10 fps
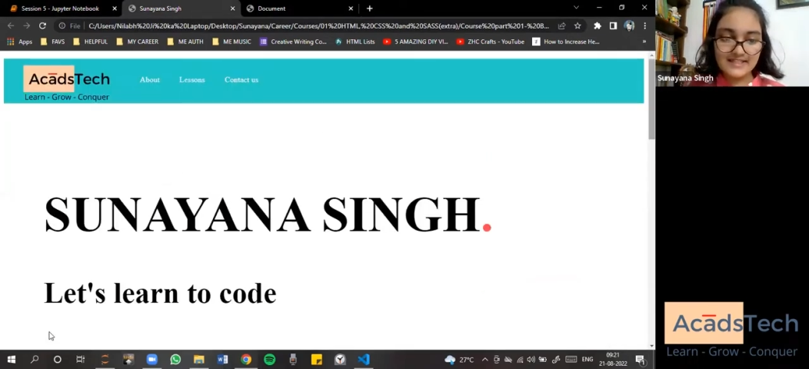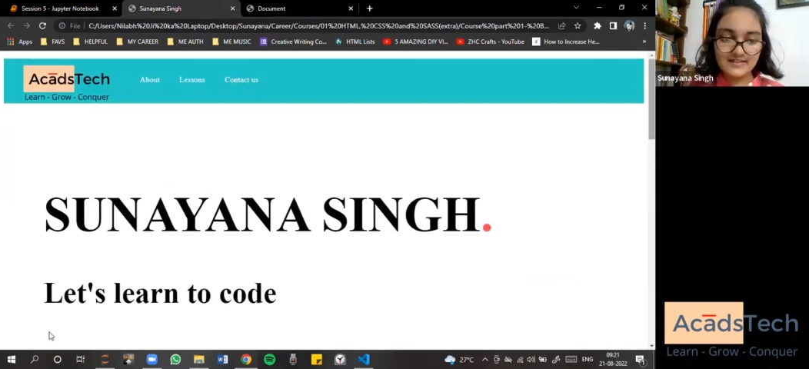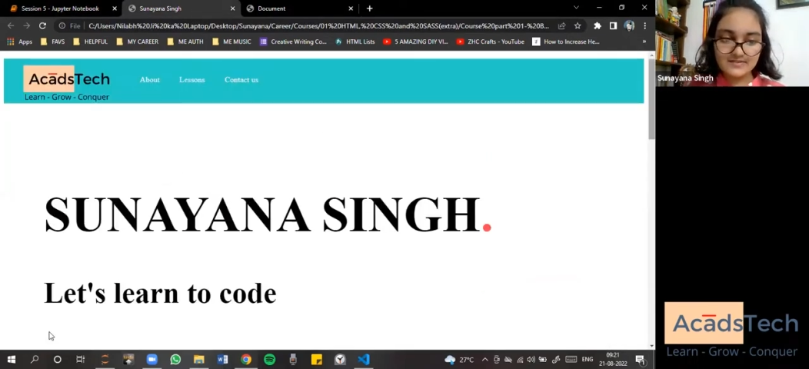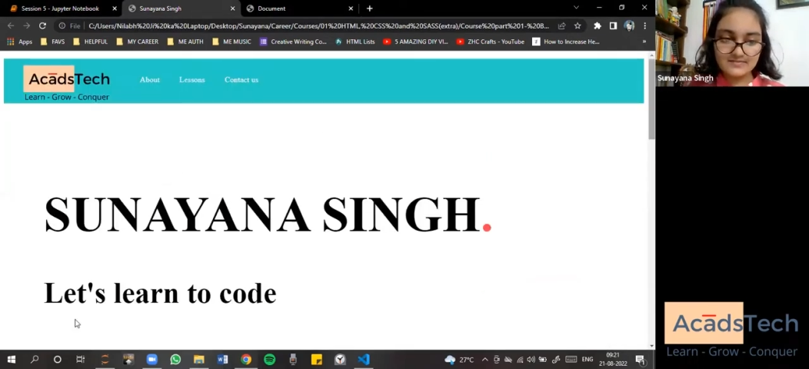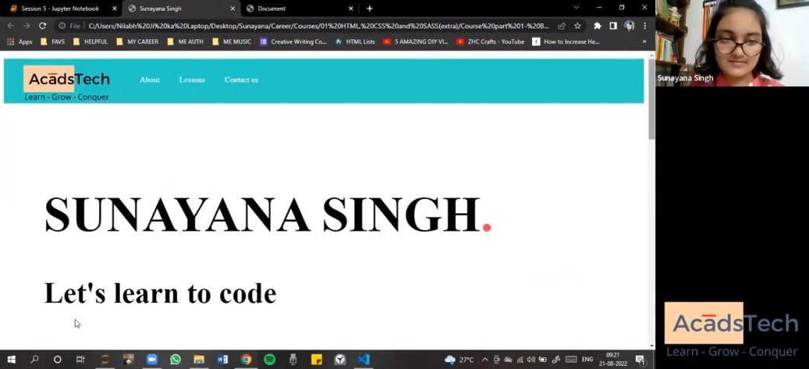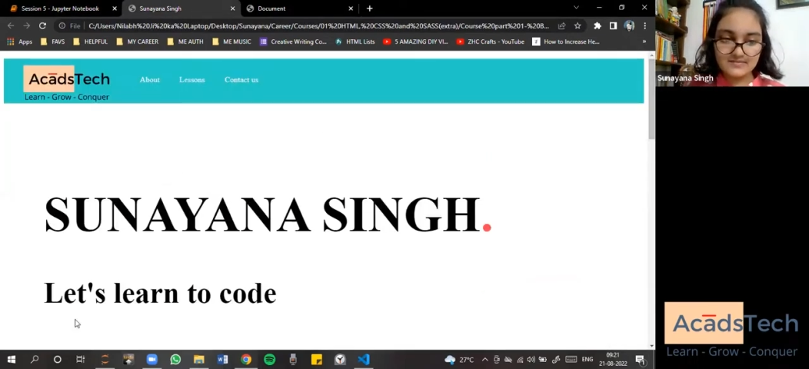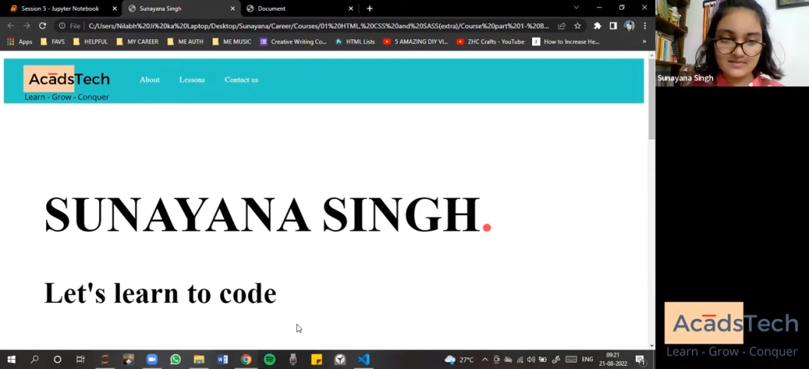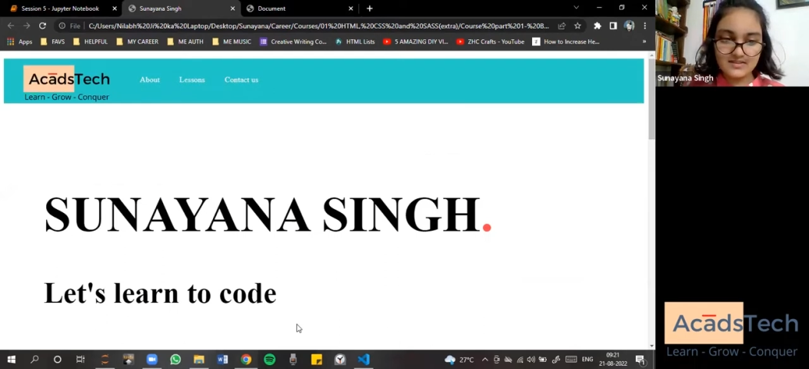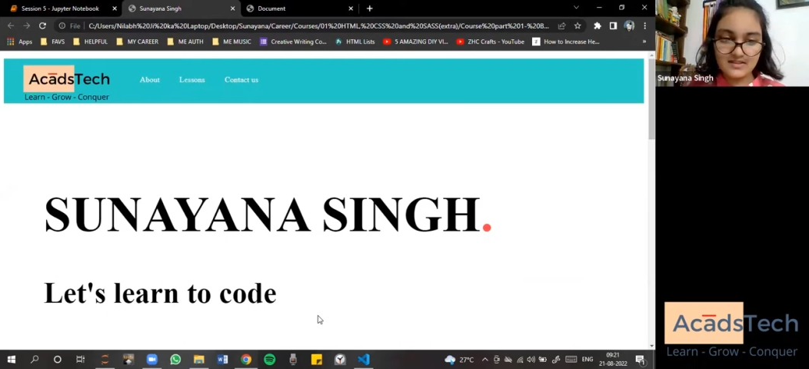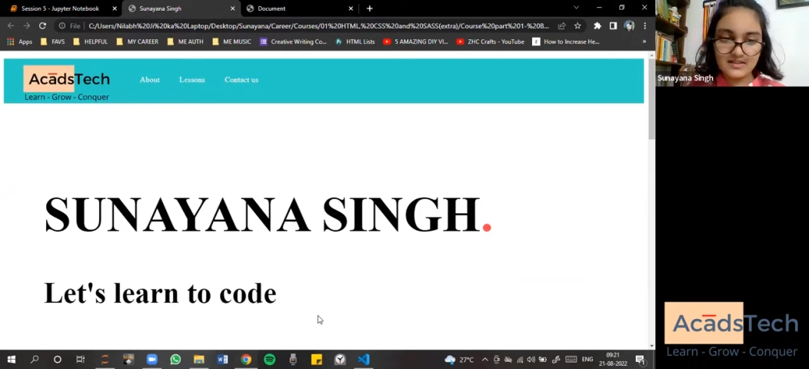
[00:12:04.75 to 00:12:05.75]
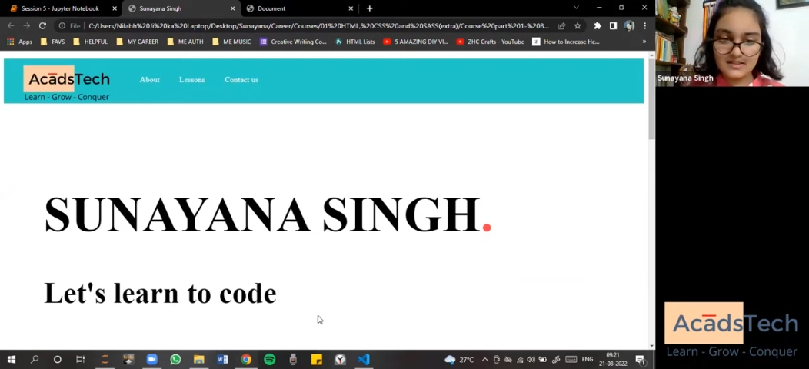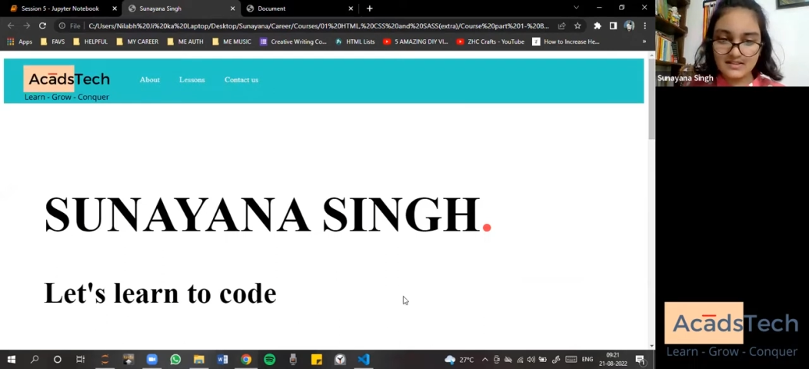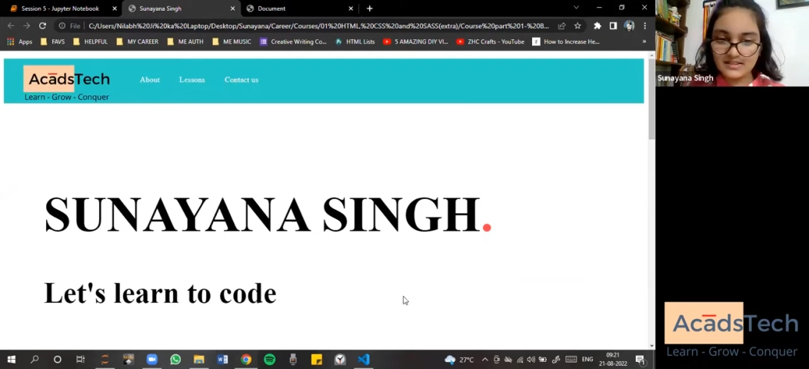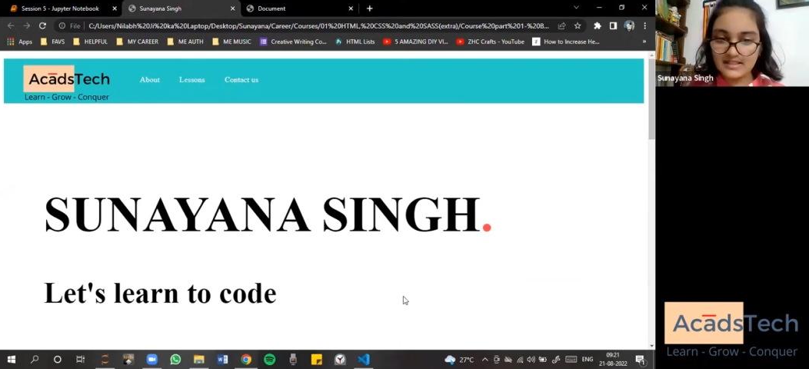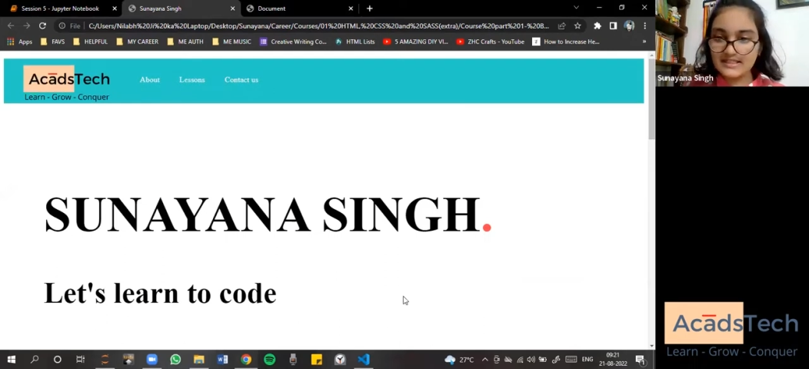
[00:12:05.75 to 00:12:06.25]
here.
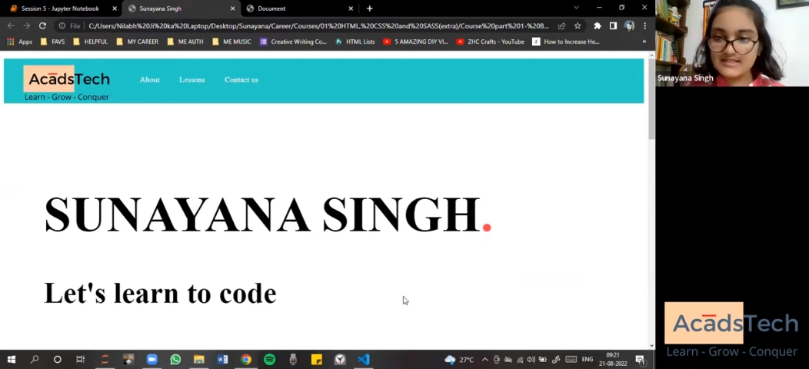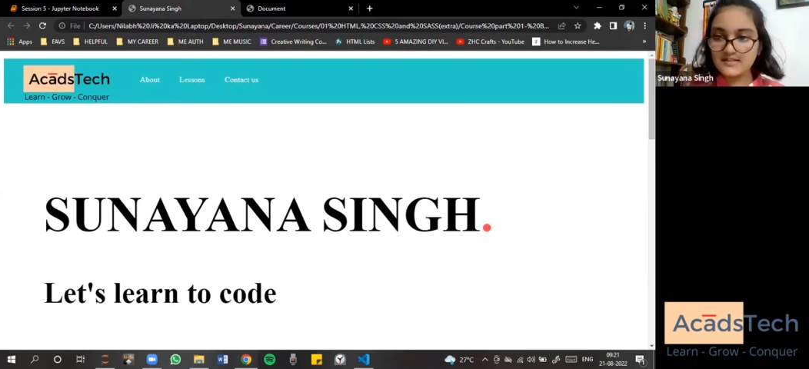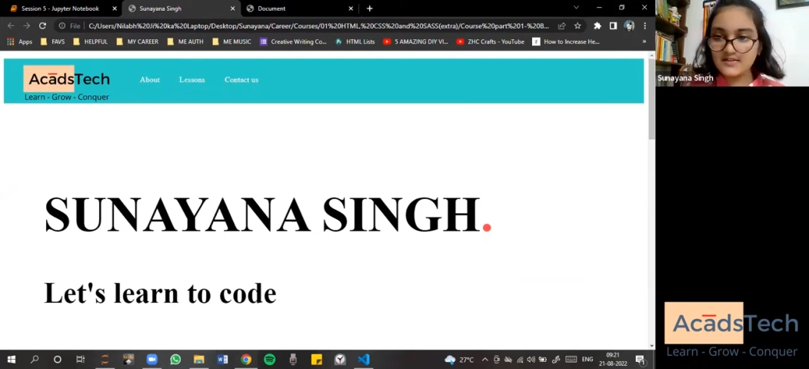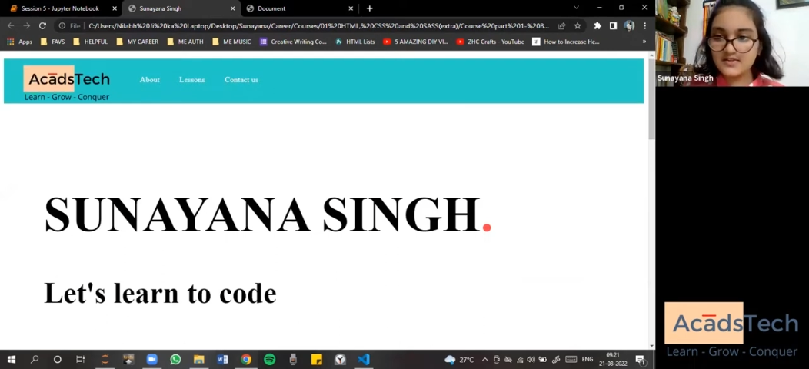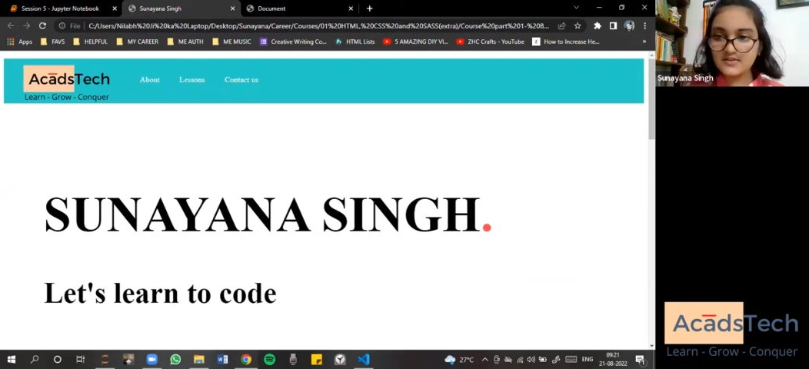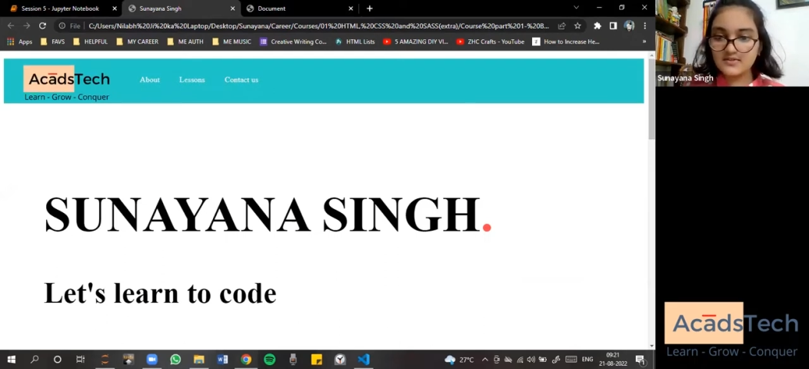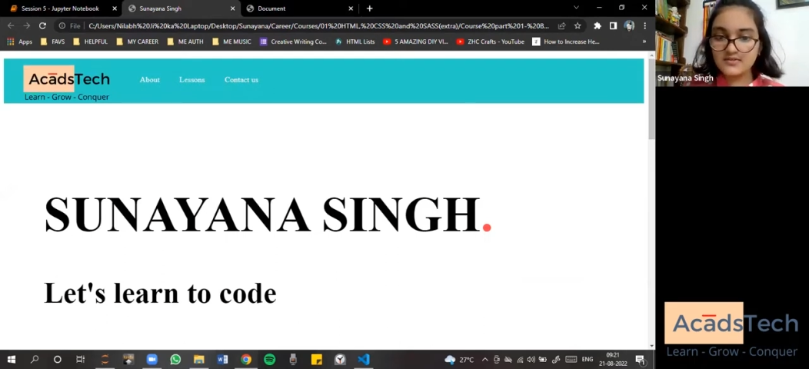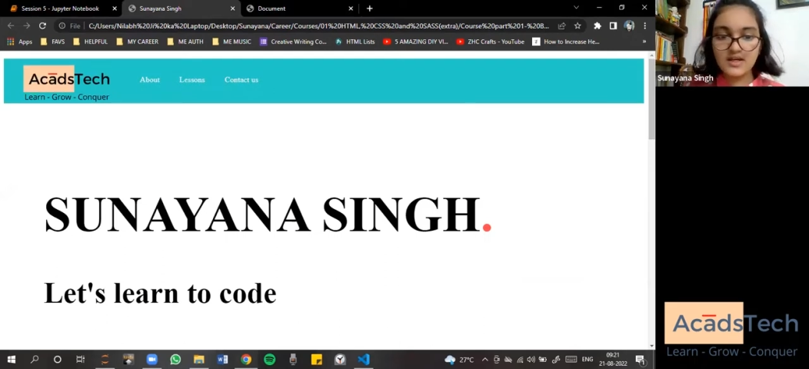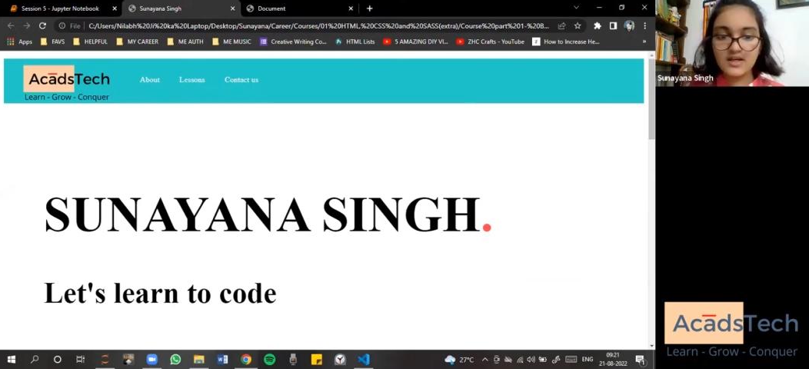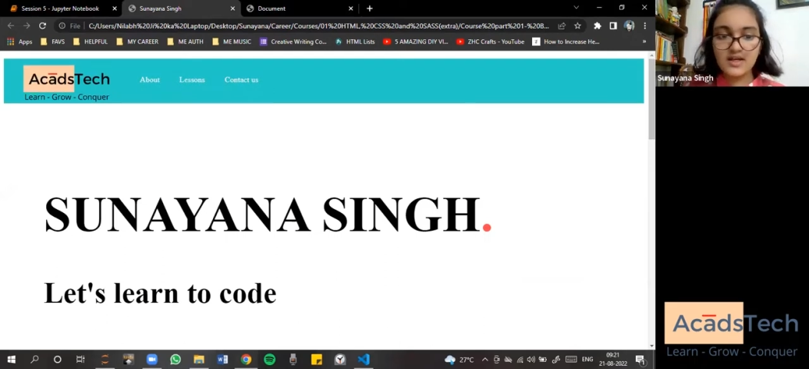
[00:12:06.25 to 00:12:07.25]
So let's learn to code.